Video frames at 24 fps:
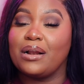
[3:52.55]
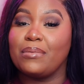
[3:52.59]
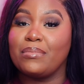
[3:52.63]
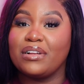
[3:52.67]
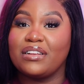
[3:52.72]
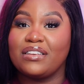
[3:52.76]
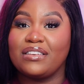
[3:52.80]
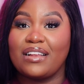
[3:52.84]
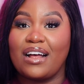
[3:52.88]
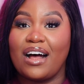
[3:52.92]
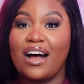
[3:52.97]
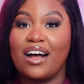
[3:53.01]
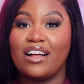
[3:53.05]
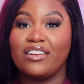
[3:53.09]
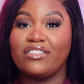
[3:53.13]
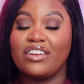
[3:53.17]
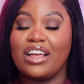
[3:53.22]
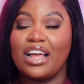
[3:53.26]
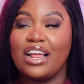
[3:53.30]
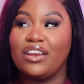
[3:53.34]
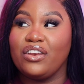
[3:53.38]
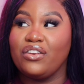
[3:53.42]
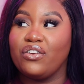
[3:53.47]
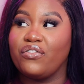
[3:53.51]
a massage
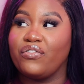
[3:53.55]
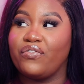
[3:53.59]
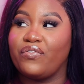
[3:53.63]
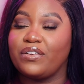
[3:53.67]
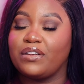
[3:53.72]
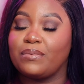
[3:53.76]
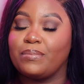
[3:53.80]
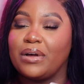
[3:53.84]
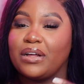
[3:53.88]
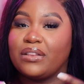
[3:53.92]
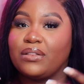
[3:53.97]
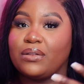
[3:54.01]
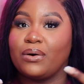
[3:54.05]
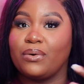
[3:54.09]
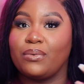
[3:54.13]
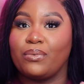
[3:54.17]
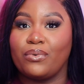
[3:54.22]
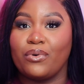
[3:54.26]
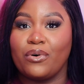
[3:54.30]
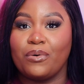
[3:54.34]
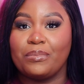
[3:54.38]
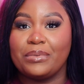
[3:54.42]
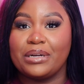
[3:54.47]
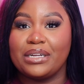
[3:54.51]
and you smell the
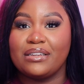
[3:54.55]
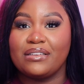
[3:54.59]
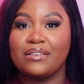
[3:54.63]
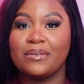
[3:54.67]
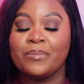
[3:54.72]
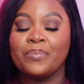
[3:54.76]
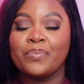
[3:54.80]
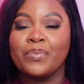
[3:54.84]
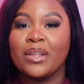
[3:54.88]
aromas,